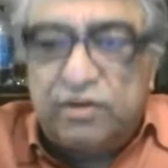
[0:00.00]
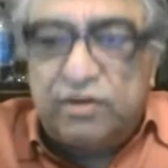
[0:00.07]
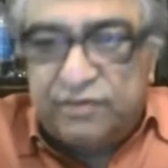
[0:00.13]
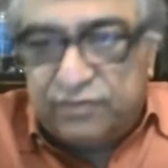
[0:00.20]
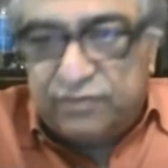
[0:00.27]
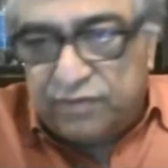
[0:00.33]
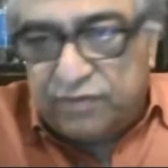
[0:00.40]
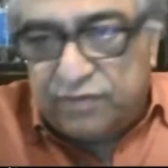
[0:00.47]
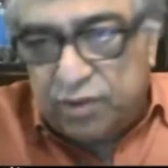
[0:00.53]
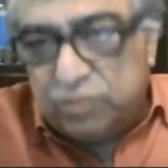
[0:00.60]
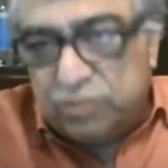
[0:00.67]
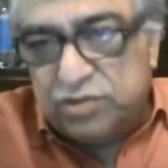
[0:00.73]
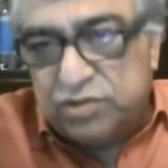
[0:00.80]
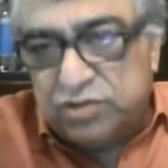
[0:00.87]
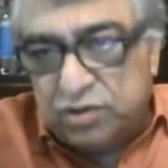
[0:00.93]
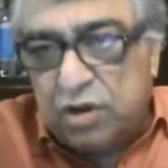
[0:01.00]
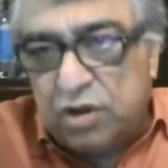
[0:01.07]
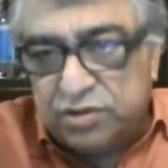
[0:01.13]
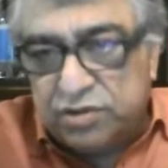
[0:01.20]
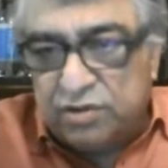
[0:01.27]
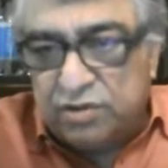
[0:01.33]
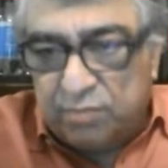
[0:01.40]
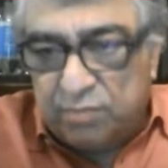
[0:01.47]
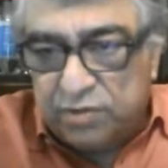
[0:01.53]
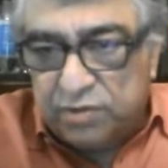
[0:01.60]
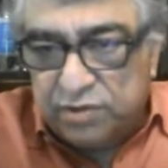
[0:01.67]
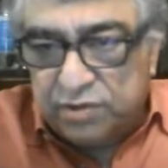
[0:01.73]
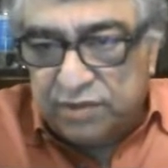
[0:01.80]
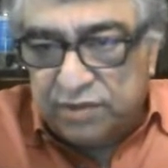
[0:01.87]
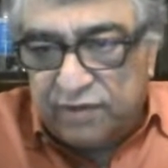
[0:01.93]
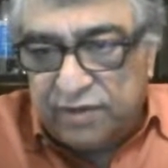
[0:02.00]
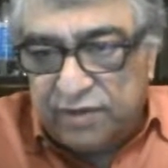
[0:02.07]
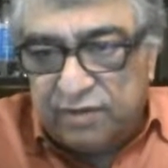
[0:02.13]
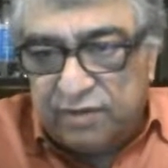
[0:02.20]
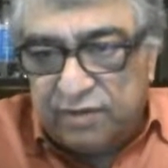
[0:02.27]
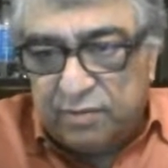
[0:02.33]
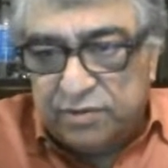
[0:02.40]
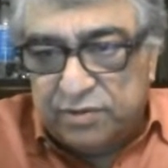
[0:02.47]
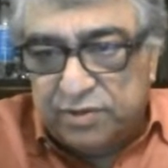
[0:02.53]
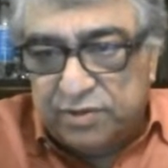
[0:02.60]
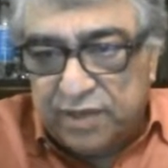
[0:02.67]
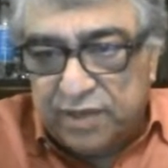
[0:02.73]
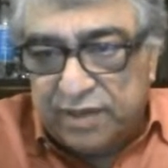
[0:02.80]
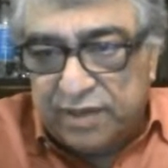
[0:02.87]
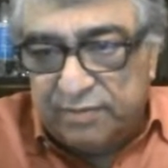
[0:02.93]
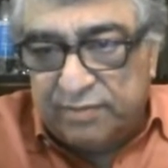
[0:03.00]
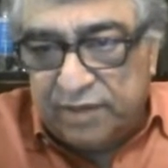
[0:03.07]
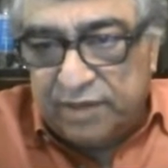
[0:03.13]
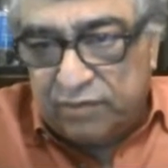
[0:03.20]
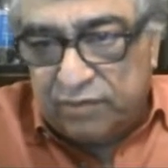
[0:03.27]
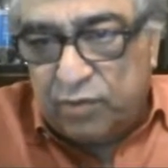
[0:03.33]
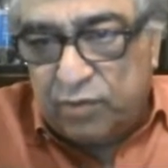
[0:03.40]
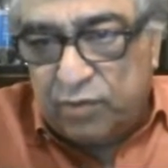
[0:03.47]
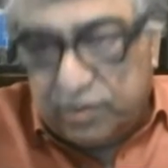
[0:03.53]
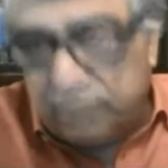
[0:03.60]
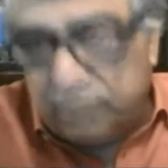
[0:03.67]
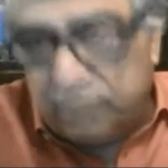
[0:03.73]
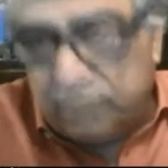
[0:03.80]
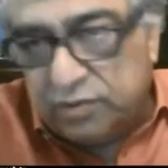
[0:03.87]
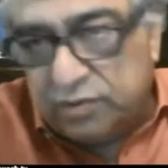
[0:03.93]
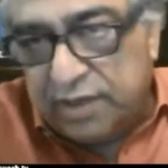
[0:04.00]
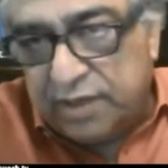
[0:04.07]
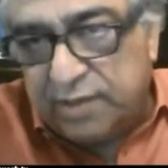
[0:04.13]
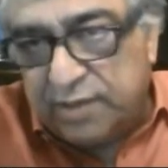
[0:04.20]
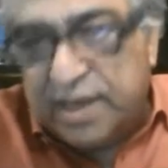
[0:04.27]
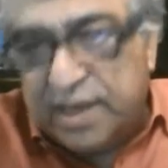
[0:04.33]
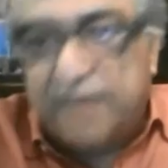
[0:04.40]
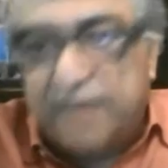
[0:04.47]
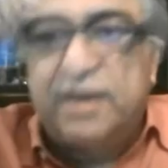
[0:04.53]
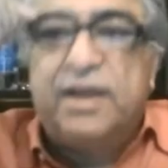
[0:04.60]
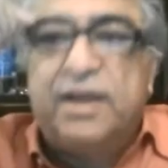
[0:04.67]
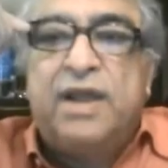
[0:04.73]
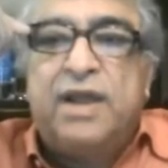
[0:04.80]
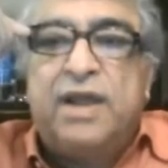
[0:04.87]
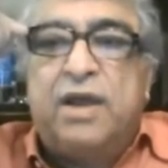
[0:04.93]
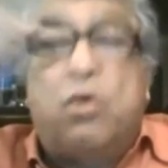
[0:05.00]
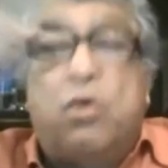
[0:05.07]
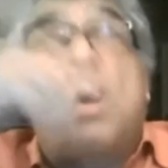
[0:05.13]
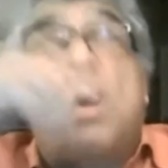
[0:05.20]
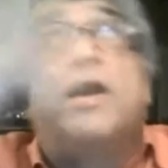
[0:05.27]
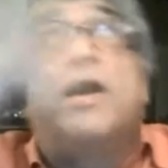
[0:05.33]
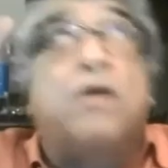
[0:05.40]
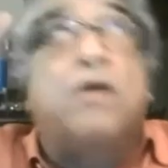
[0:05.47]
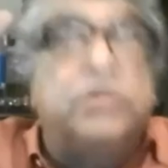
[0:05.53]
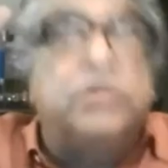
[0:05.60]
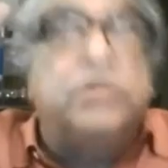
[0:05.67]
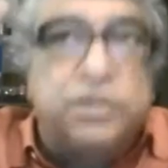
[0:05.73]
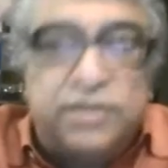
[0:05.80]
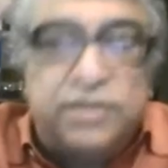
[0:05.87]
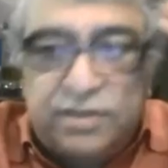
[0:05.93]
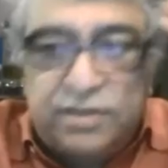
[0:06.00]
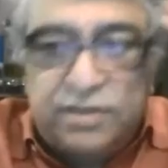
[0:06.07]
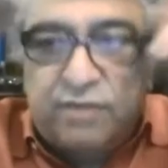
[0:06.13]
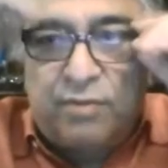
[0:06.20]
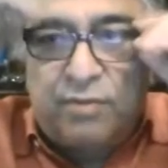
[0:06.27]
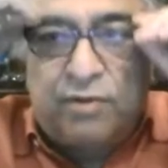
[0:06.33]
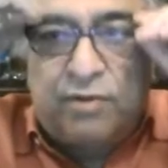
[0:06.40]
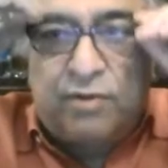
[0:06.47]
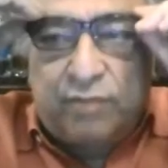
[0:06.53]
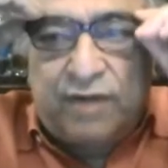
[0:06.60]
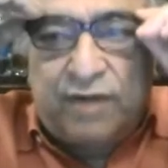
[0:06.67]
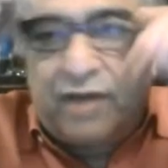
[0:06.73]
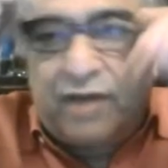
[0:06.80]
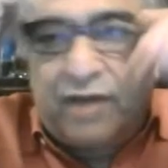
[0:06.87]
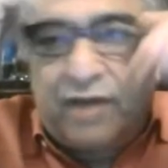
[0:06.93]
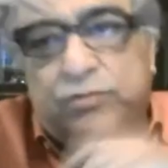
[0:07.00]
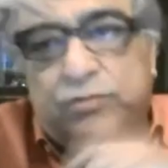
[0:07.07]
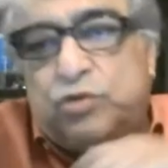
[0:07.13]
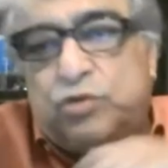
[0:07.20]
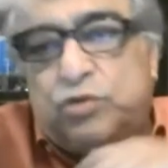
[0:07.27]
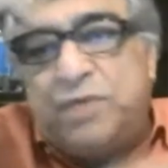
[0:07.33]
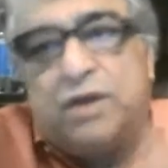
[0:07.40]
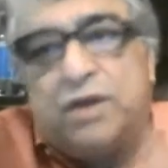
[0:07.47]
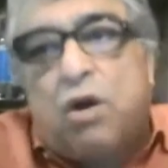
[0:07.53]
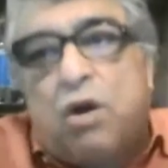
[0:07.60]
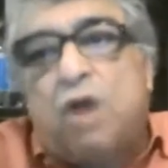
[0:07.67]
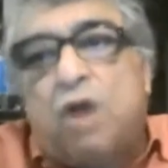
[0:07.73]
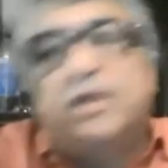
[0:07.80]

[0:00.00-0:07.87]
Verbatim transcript: and 3, those are God's numbers, divine numbers. Okay? If you want to name it that. Or higher consciousness number. I, to me, God